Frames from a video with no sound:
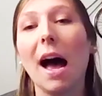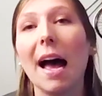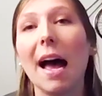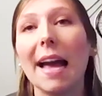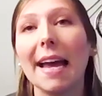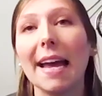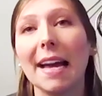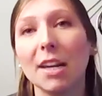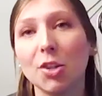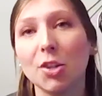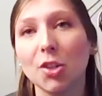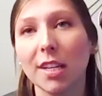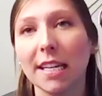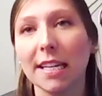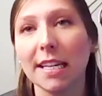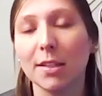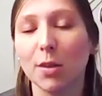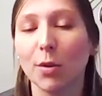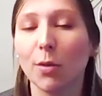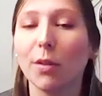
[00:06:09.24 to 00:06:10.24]
I
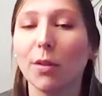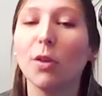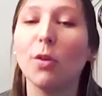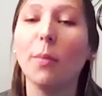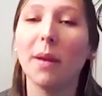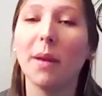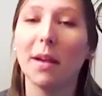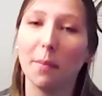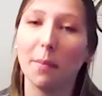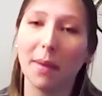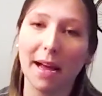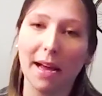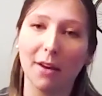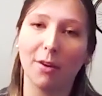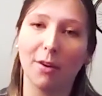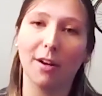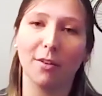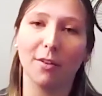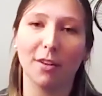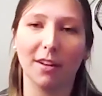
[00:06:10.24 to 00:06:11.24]
actually, so a little bit of
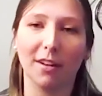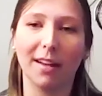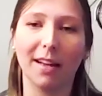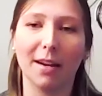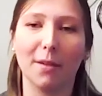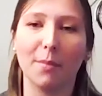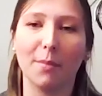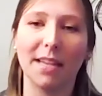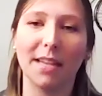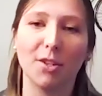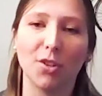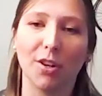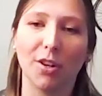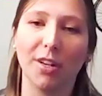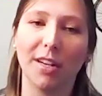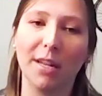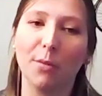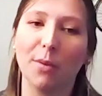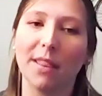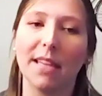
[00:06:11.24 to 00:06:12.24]
background on kind of my
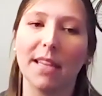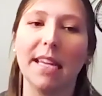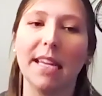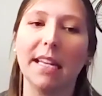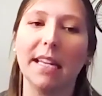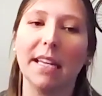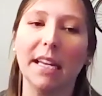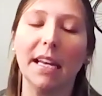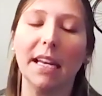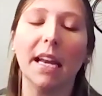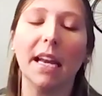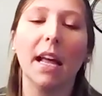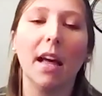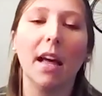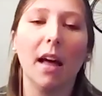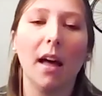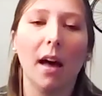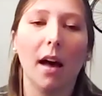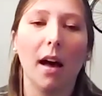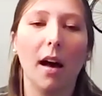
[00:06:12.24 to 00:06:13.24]
journey with Eaton.
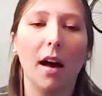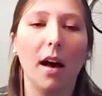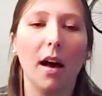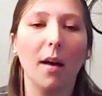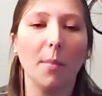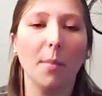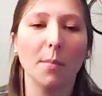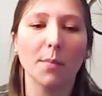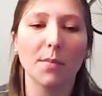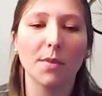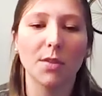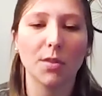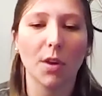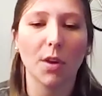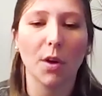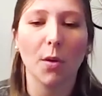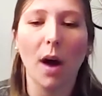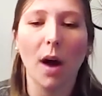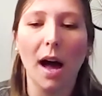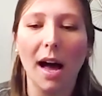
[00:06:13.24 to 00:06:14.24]
Um,
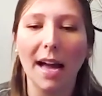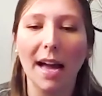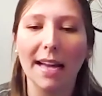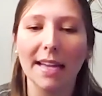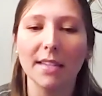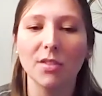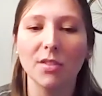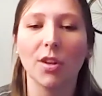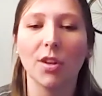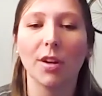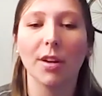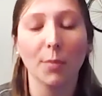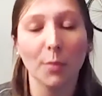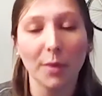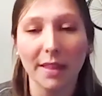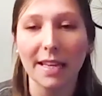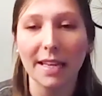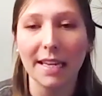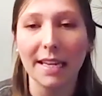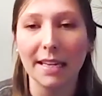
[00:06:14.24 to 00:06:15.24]
so I started
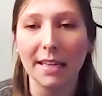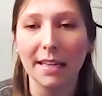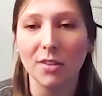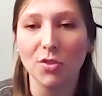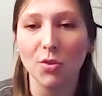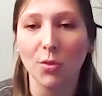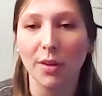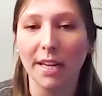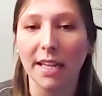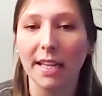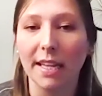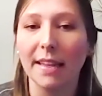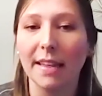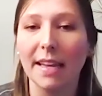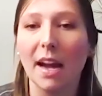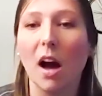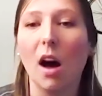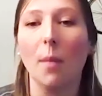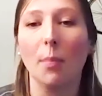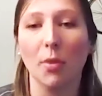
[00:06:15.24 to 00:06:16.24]
with Eaton joining
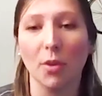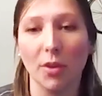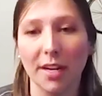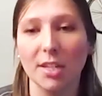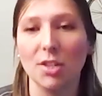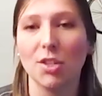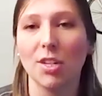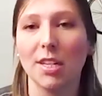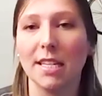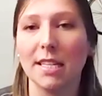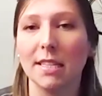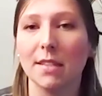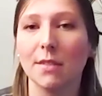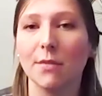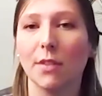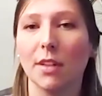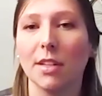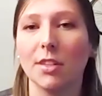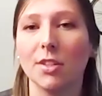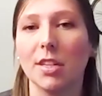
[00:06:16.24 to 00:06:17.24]
the
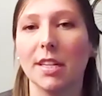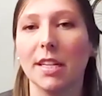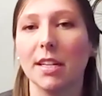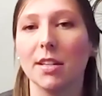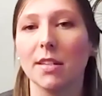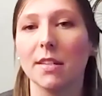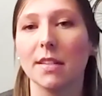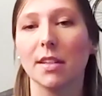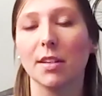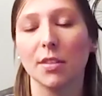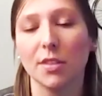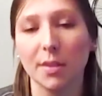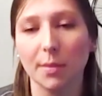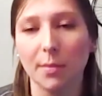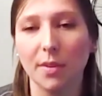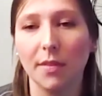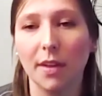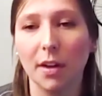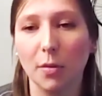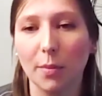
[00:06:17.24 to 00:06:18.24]
Operations for Engineers
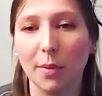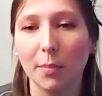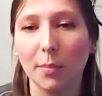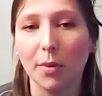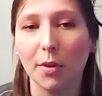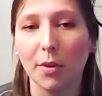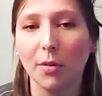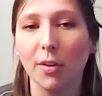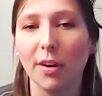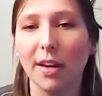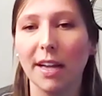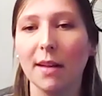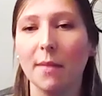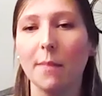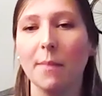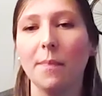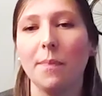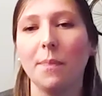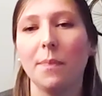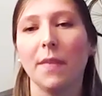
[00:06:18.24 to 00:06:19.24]
Leadership Development
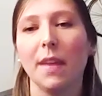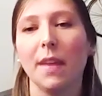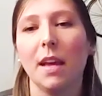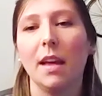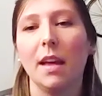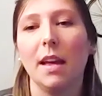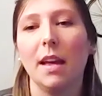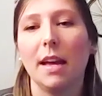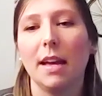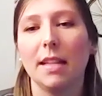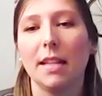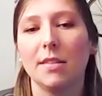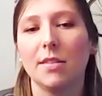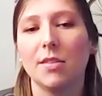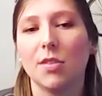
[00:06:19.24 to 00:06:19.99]
Program. Mm-hmm.